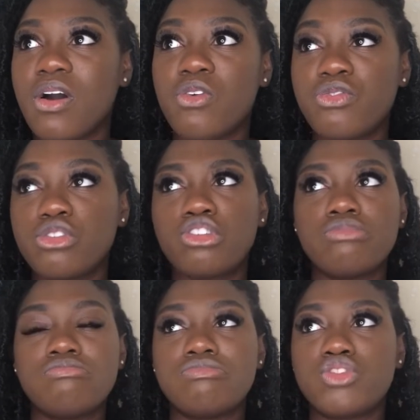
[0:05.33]

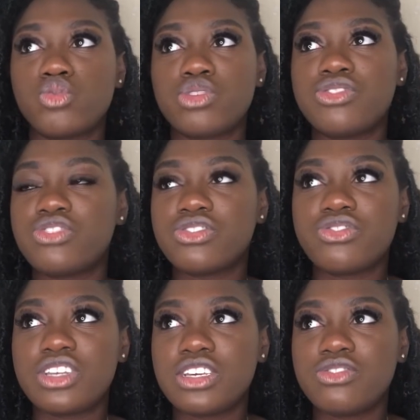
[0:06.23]
over
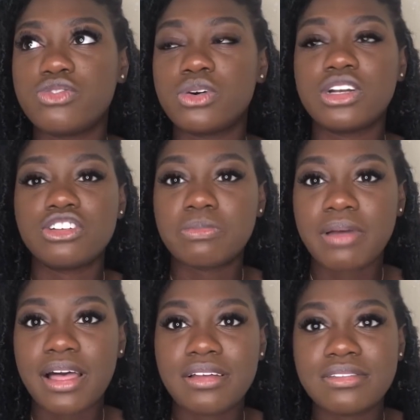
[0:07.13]
350, 400
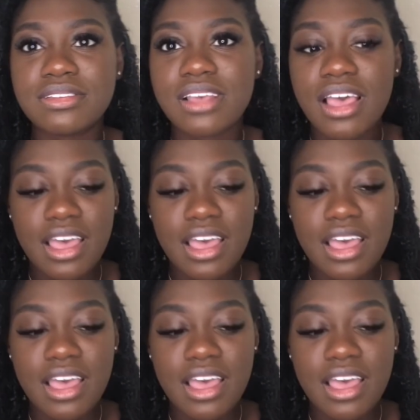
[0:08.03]
pounds,